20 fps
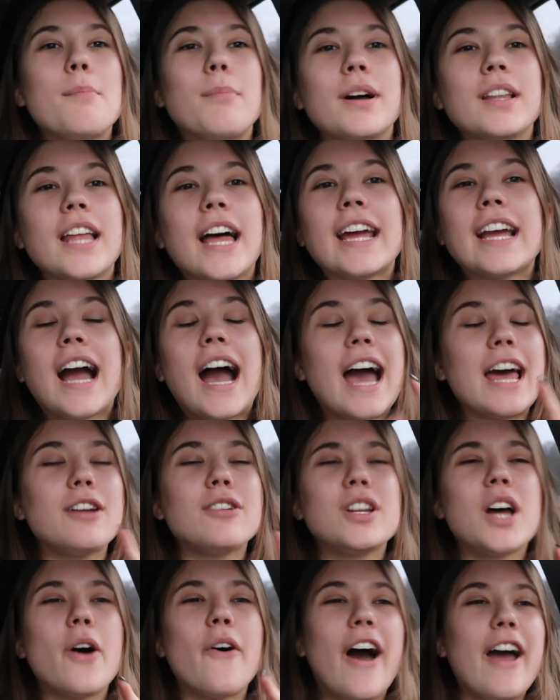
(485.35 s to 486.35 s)
But like, I
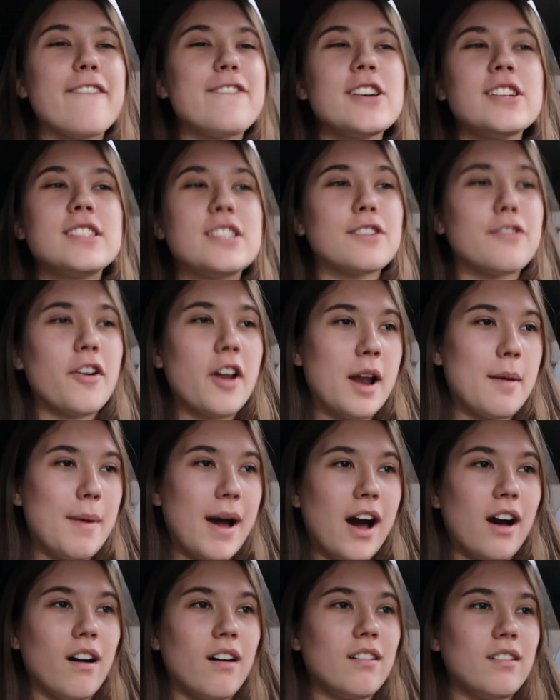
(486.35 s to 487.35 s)
don't know, I feel different
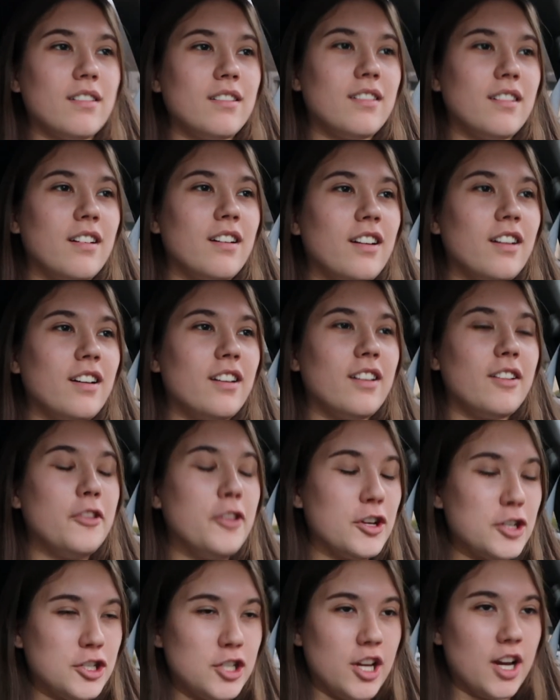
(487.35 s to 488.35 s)
about
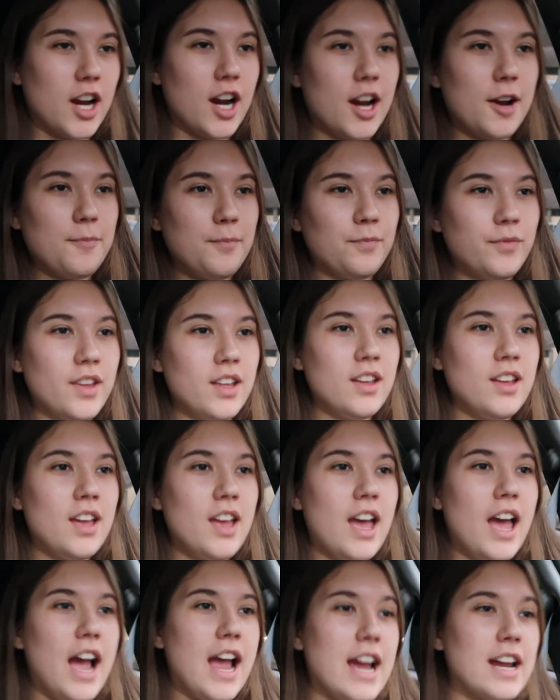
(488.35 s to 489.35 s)
this year,
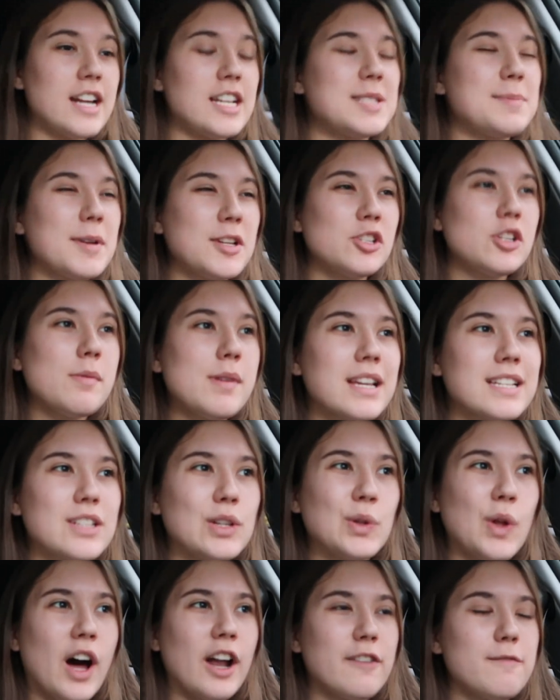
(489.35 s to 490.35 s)
and especially because
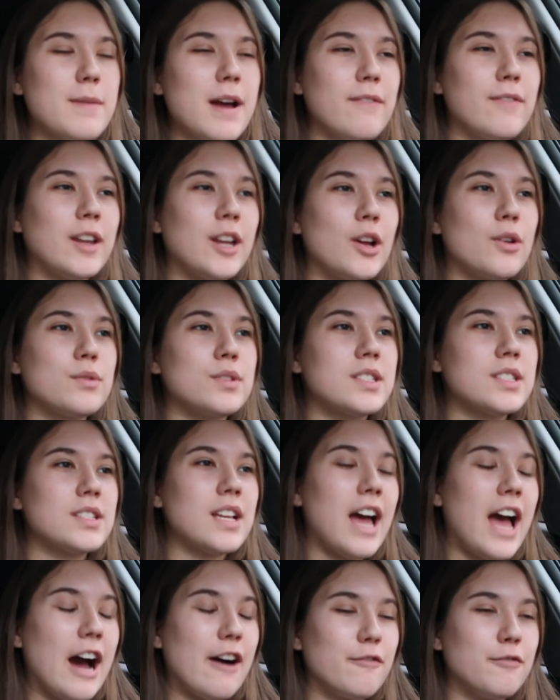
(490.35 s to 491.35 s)
a lot of my
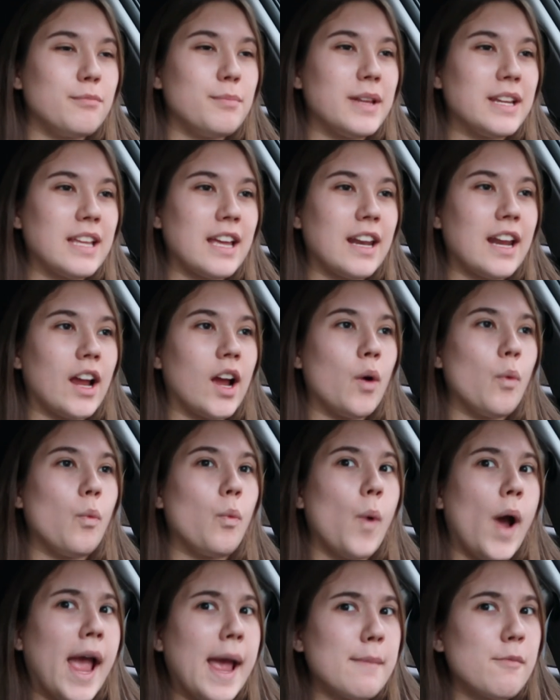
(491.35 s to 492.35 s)
videos have been
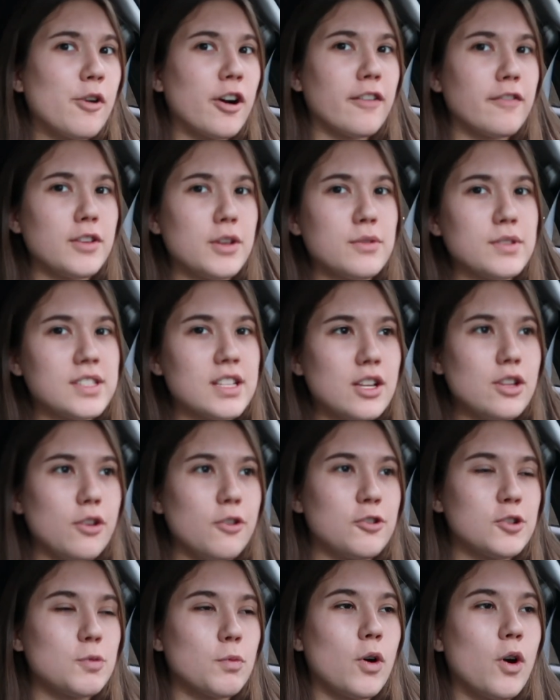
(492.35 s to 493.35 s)
getting way more views than
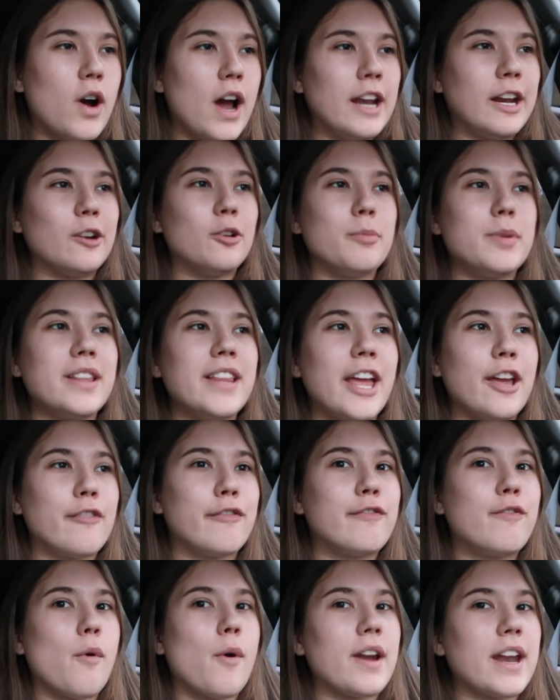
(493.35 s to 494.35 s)
usual, and it'll be like
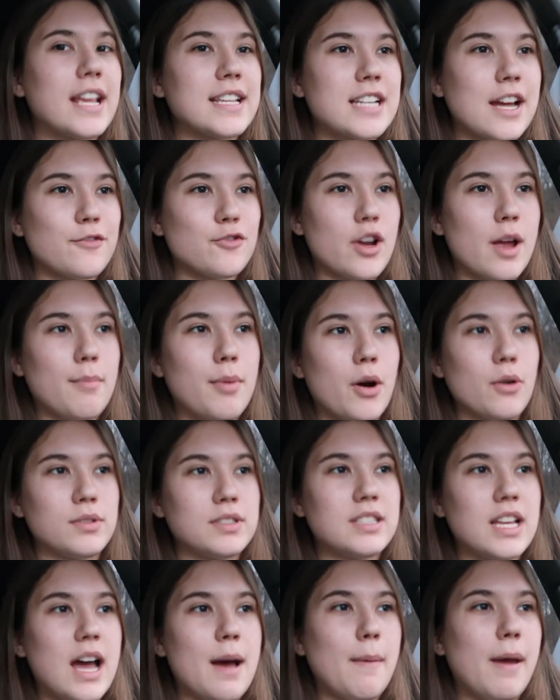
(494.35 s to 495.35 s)
4 days after I
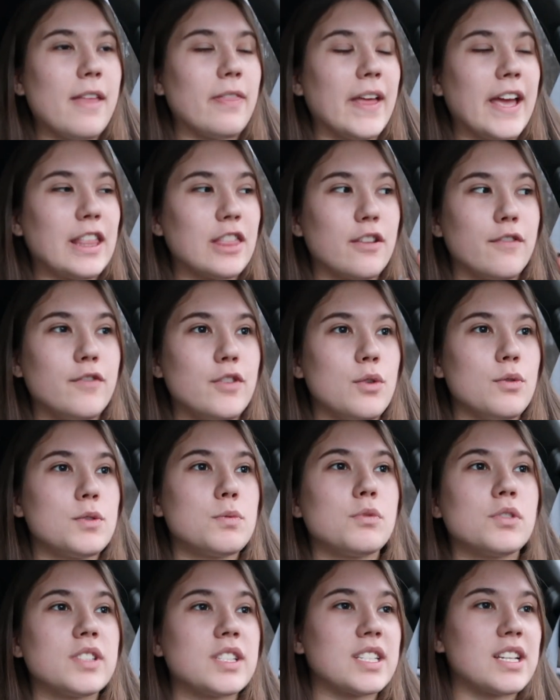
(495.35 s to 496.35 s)
post them, and like the
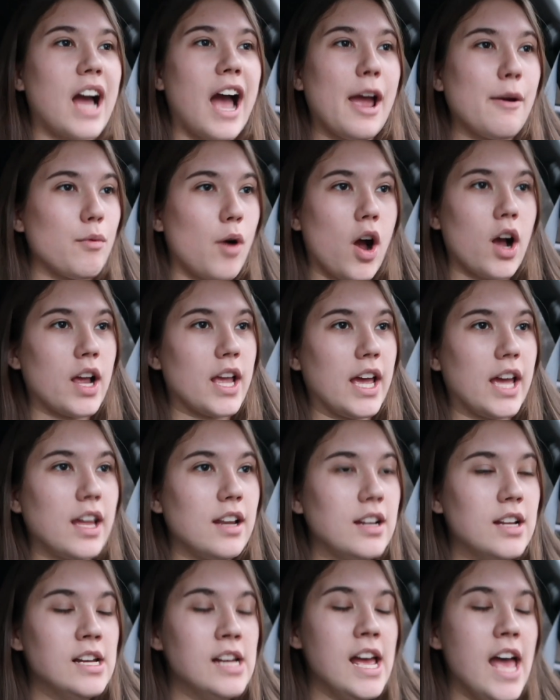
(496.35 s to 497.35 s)
views will skyrocket,
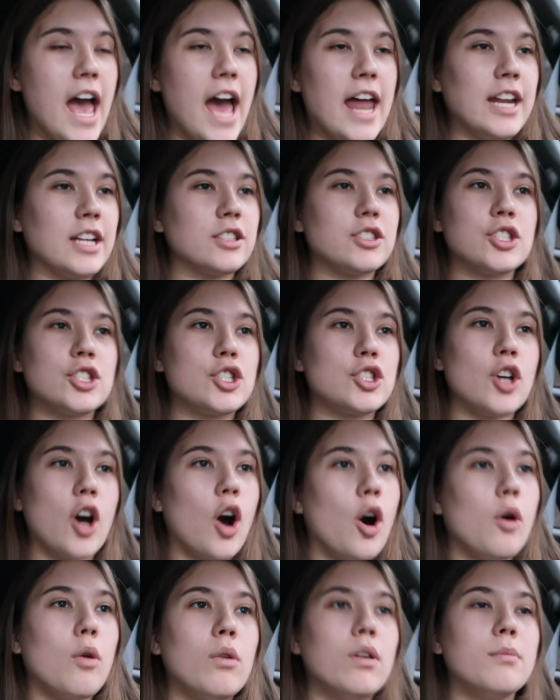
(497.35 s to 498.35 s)
and it's
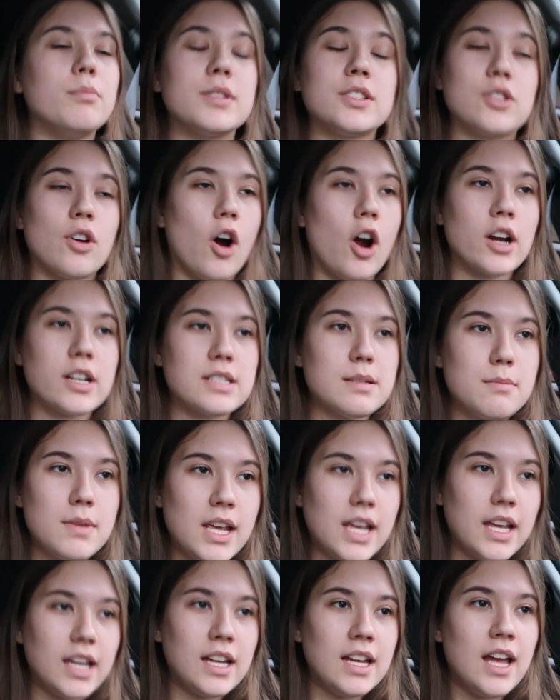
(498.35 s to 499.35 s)
so bizarre to
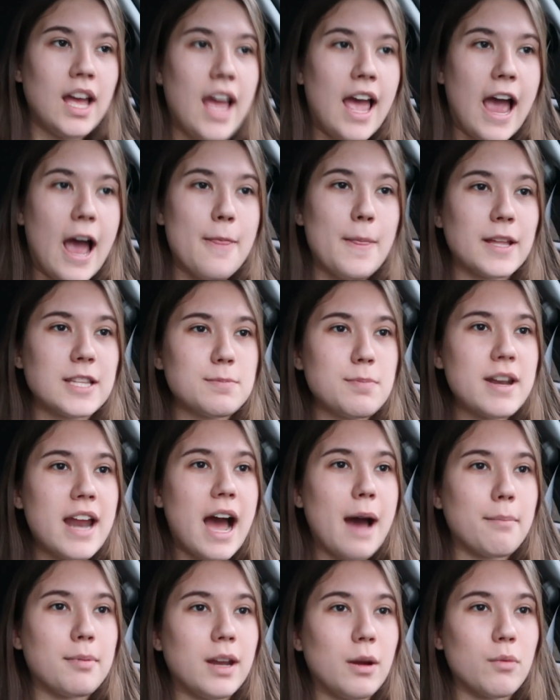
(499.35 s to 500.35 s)
me. And that's been
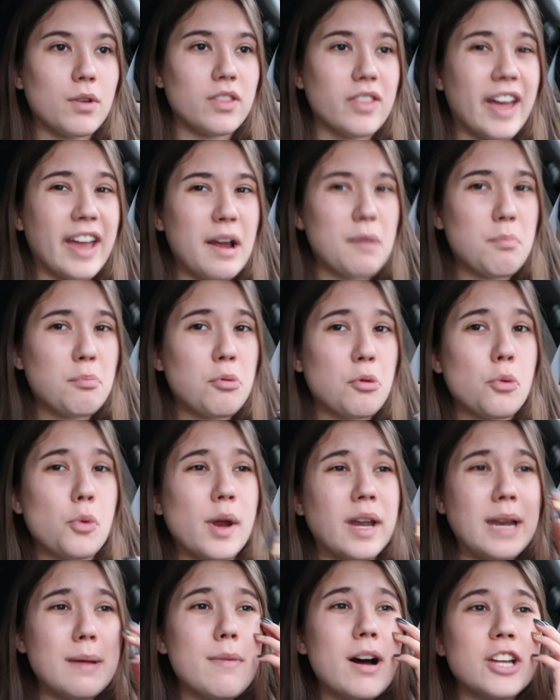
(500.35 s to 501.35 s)
happening with like
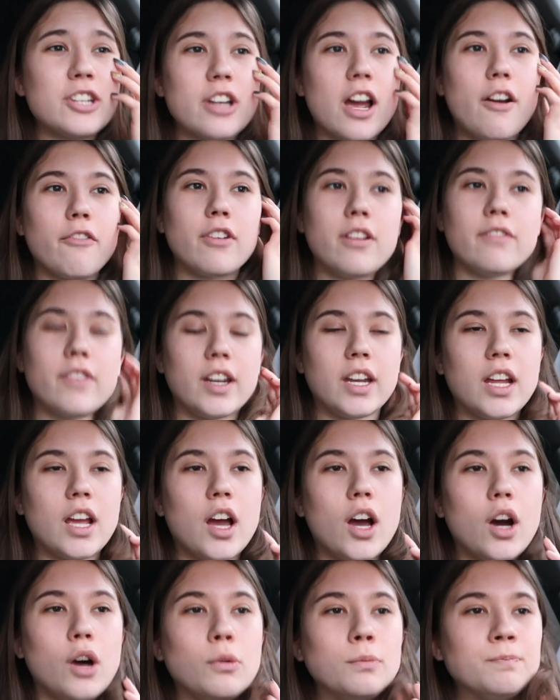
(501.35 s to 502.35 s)
pretty much every
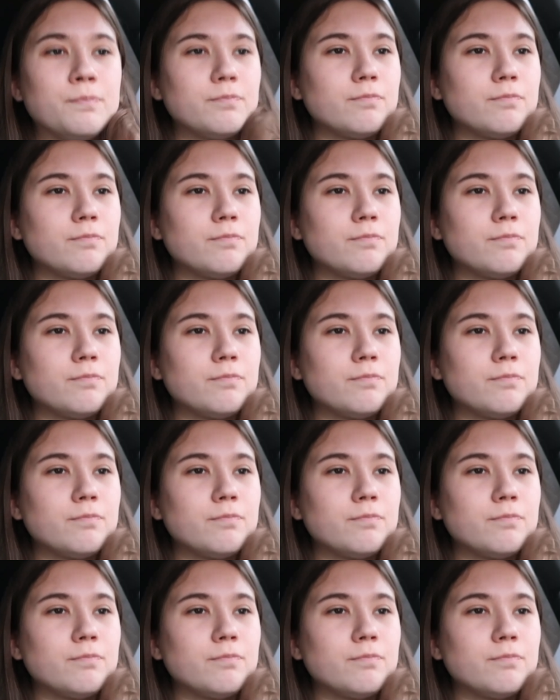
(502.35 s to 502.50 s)
video.